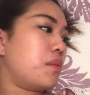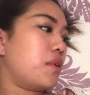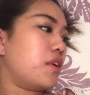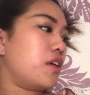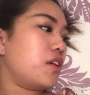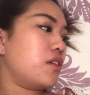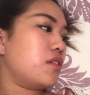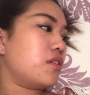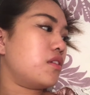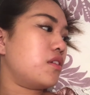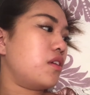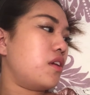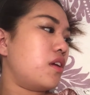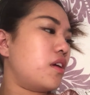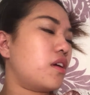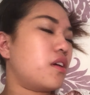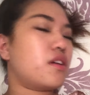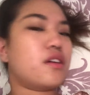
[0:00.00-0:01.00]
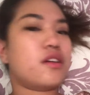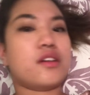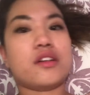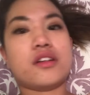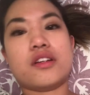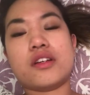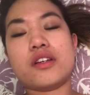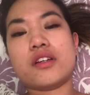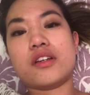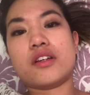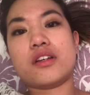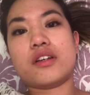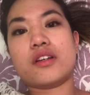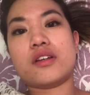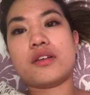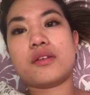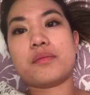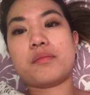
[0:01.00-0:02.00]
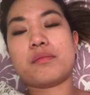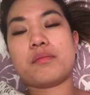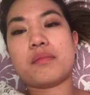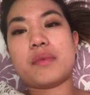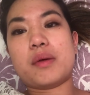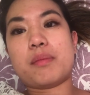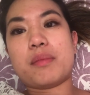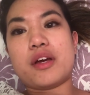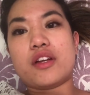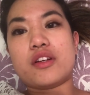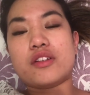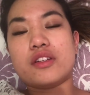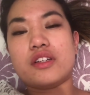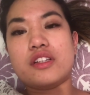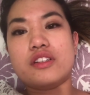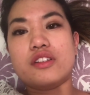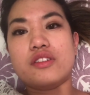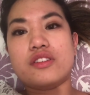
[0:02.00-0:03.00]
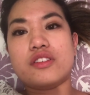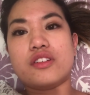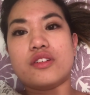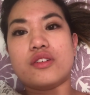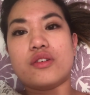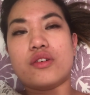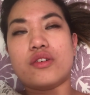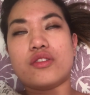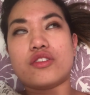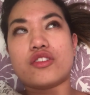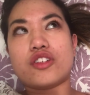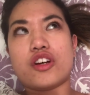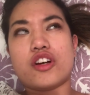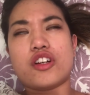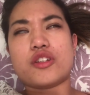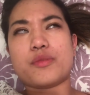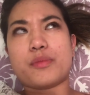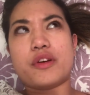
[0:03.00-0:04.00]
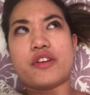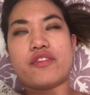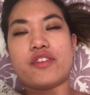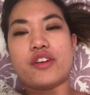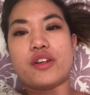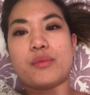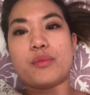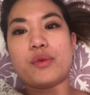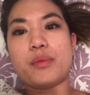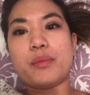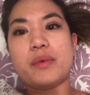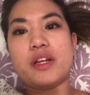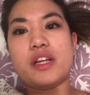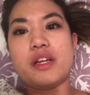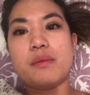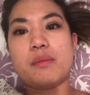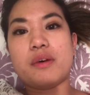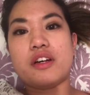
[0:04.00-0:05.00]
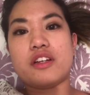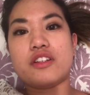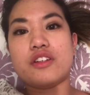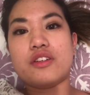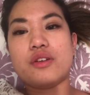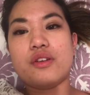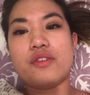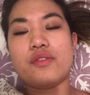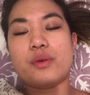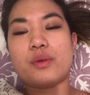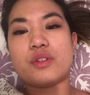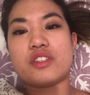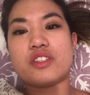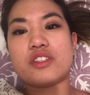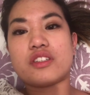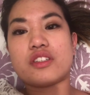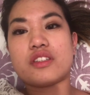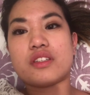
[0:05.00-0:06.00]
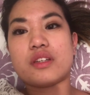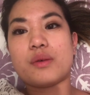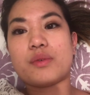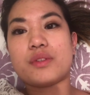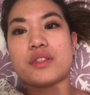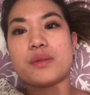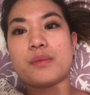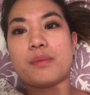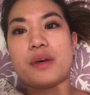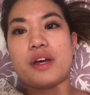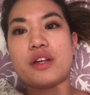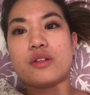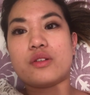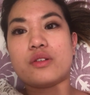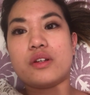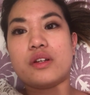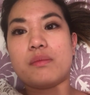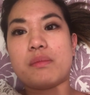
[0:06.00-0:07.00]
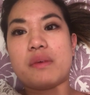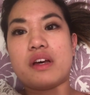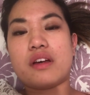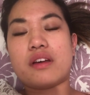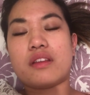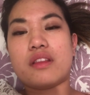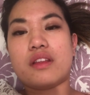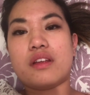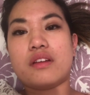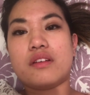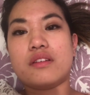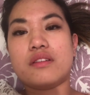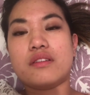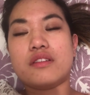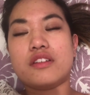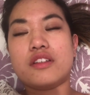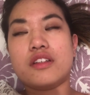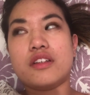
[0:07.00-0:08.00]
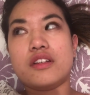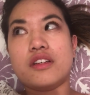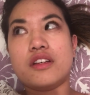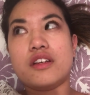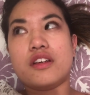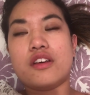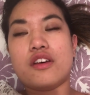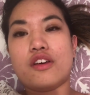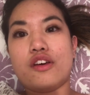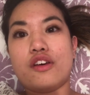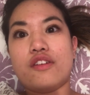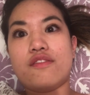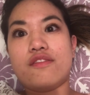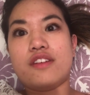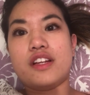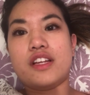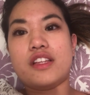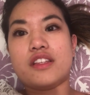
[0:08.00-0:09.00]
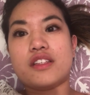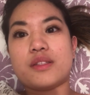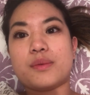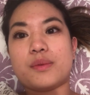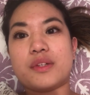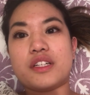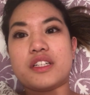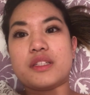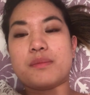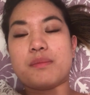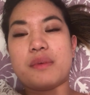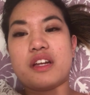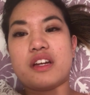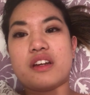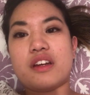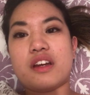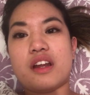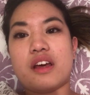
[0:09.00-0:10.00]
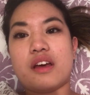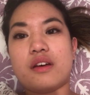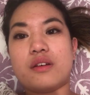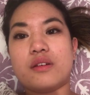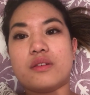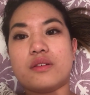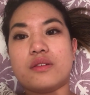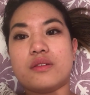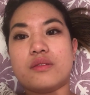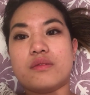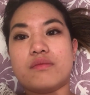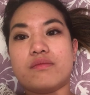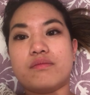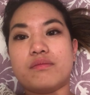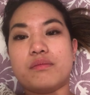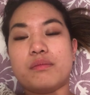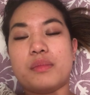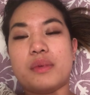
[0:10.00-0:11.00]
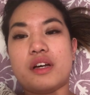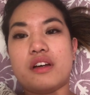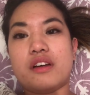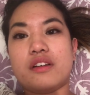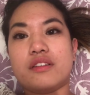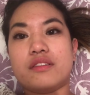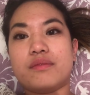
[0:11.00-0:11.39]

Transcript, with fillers: but I used to, like, my bat- I used to not charge my phone properly, but I don't know if it was just because that was the battery back then. Hopefully this one is better now. But,